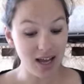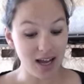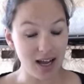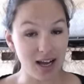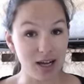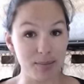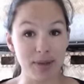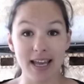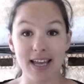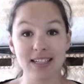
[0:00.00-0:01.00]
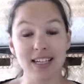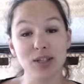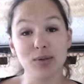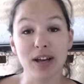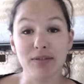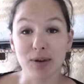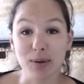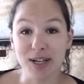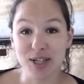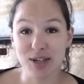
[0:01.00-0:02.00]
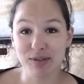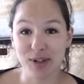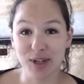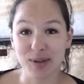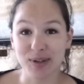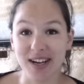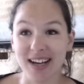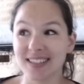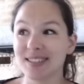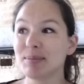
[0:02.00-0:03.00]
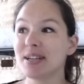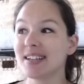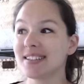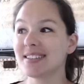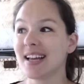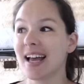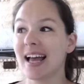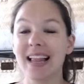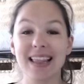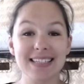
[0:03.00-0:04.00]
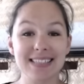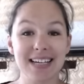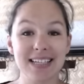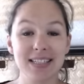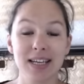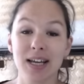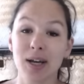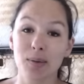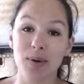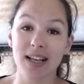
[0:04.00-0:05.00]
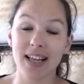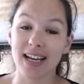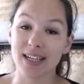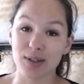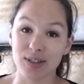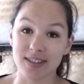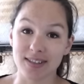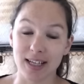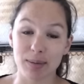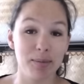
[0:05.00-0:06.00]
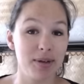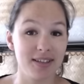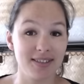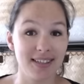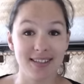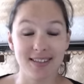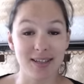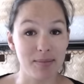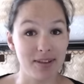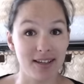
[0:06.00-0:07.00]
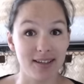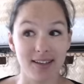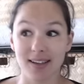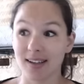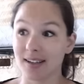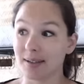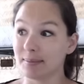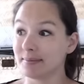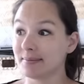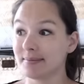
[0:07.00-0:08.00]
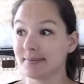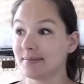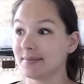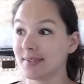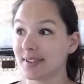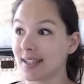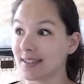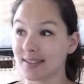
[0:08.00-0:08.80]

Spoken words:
And I do have a question for you guys, because last night, while I couldn't sleep, because that's something I